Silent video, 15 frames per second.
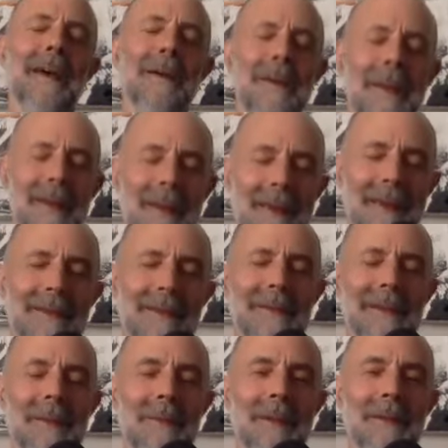
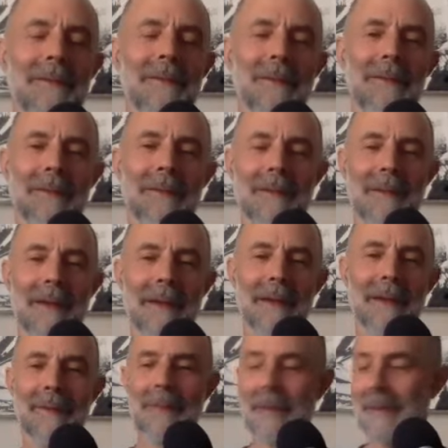Okay, I
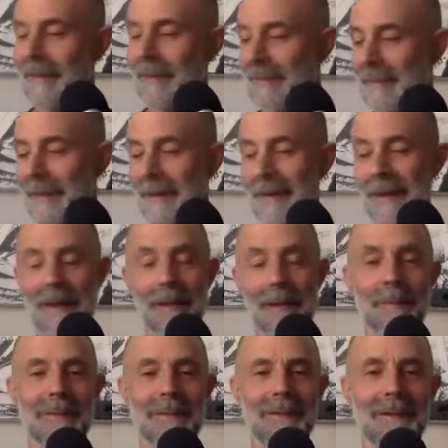don't know whether this is any
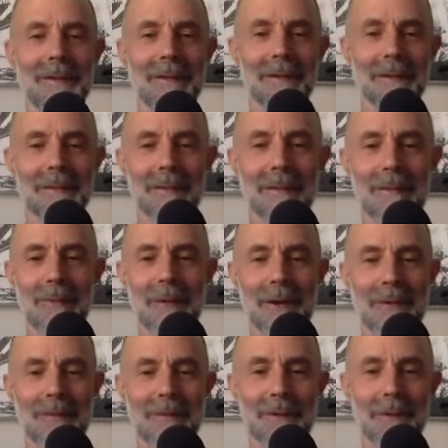help to the
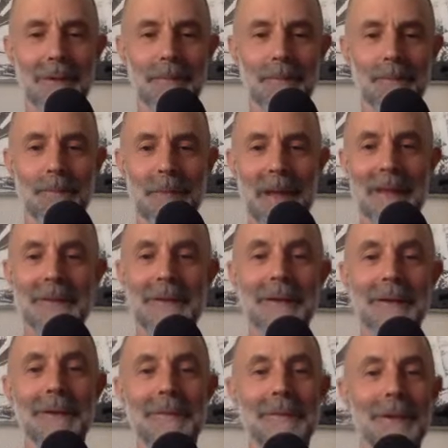questioner. Actually, I
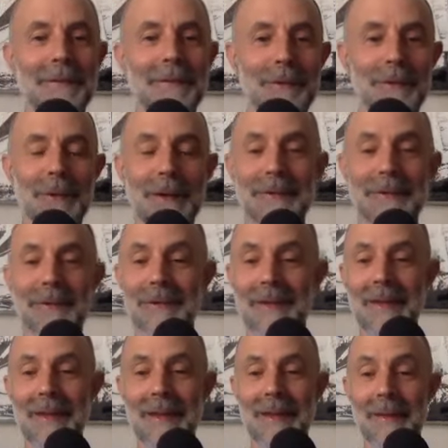don't even know if the question is
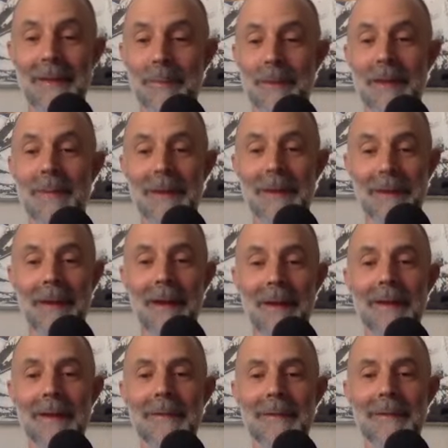here, but I mean, I
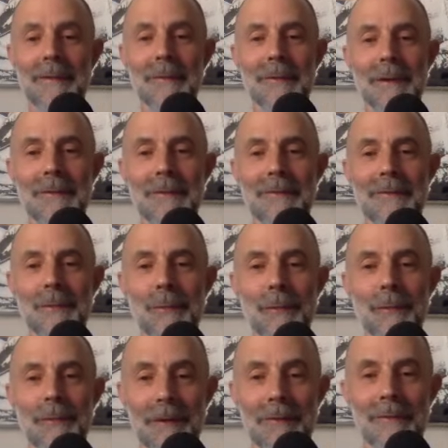guess it's a question for
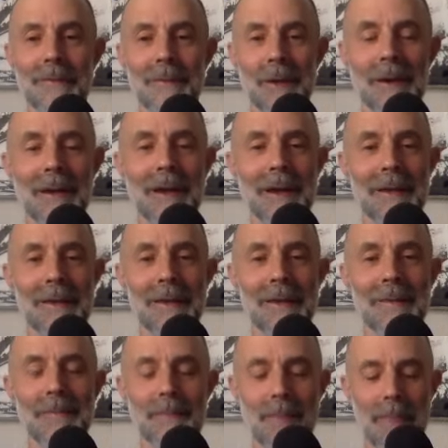all of us, very likely.